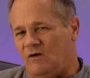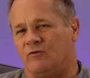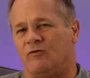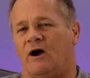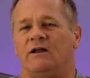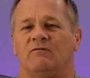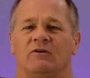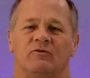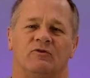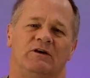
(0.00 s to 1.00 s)
variety of
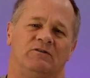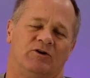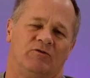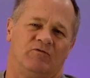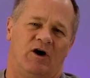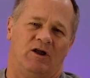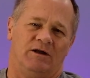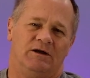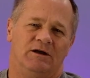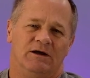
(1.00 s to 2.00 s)
other things that are
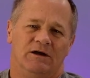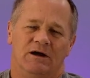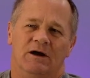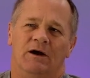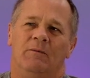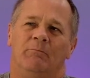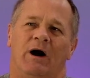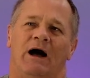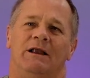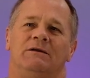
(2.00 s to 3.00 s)
fallen.
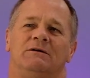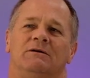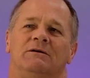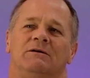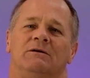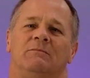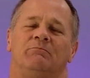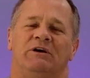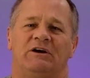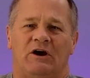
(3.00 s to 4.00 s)
But
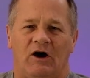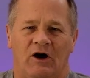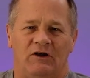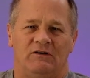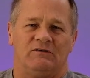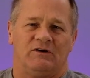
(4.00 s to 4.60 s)
because